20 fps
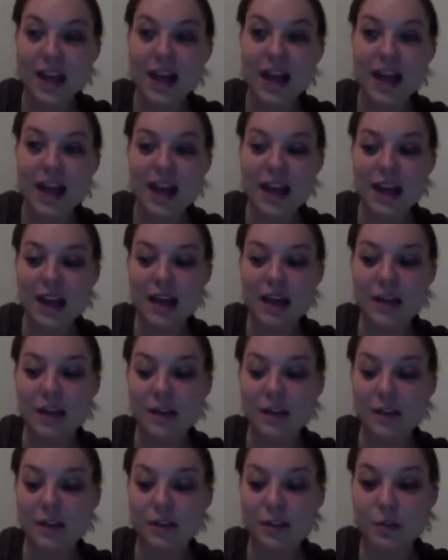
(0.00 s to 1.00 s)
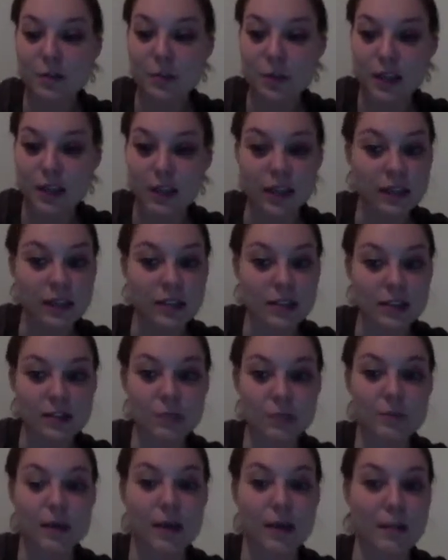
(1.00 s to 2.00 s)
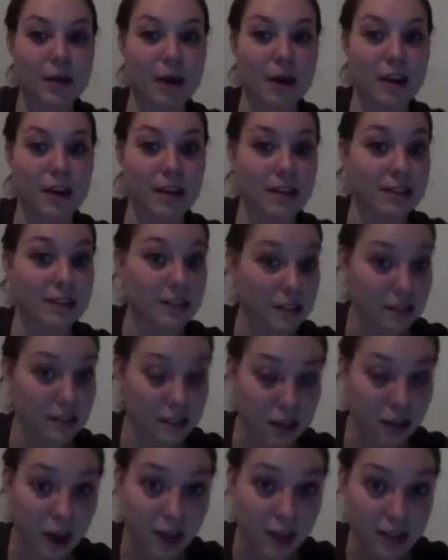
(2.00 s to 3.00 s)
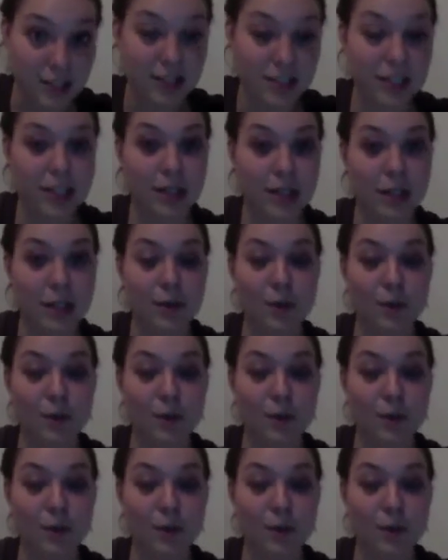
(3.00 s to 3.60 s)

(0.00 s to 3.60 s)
And if it's because my body is exhausted,